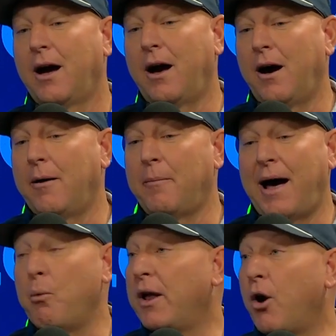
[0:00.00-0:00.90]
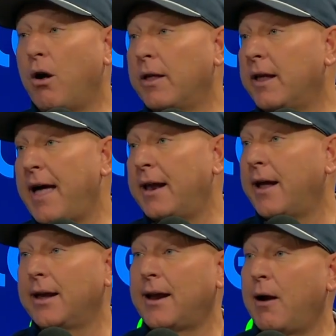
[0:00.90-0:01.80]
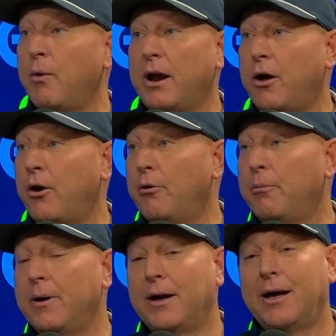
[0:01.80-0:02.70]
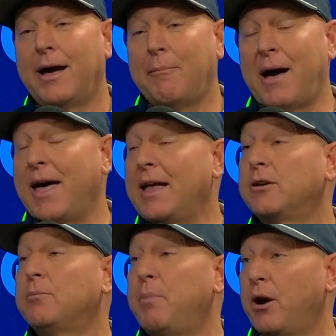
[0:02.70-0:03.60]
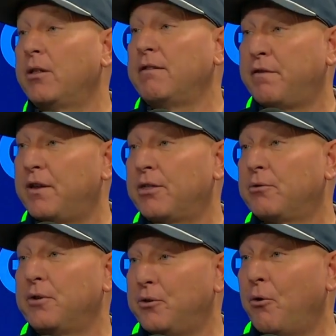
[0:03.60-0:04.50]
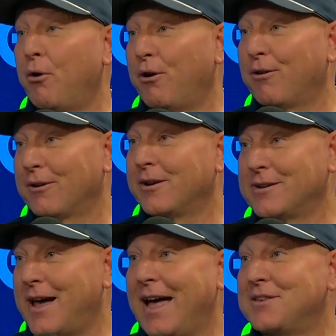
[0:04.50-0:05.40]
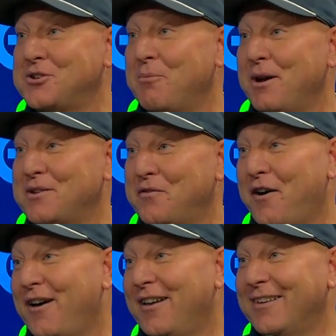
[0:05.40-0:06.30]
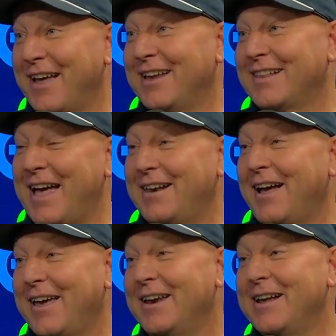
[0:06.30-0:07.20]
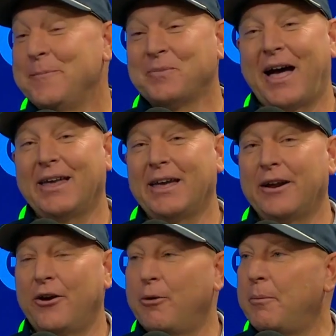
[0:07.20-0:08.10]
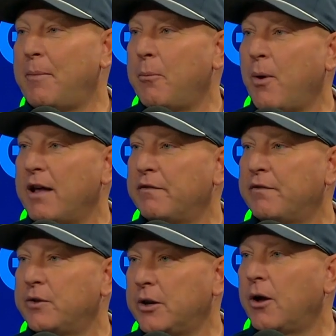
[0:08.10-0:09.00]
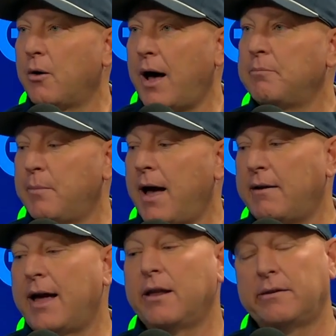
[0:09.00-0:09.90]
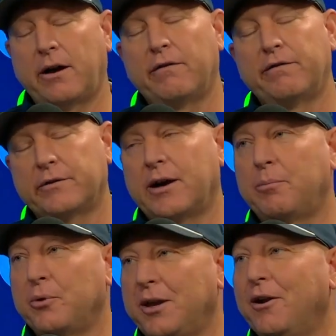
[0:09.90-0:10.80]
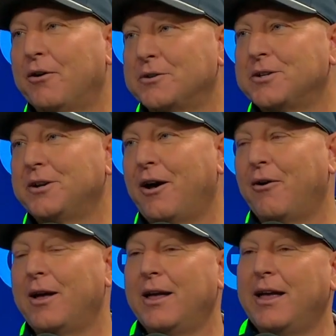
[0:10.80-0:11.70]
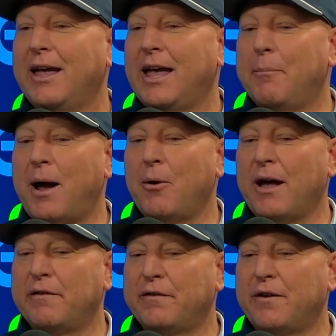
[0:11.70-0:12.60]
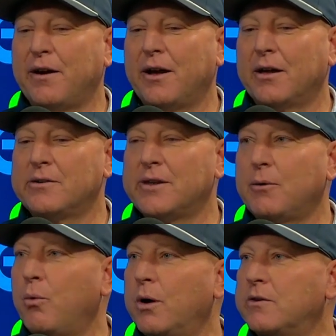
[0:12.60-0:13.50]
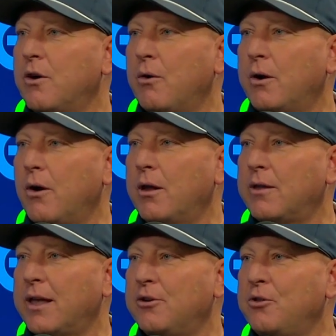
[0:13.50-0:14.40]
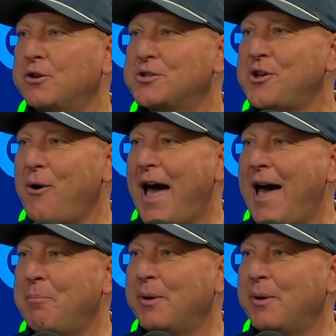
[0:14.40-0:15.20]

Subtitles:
I went all in that night. I went home. My head could barely fit through the door because I had so much fun. Like that night, I get home, and my wife, I'd had a tough couple years, And my wife said, "What's going on? Like, you look so happy."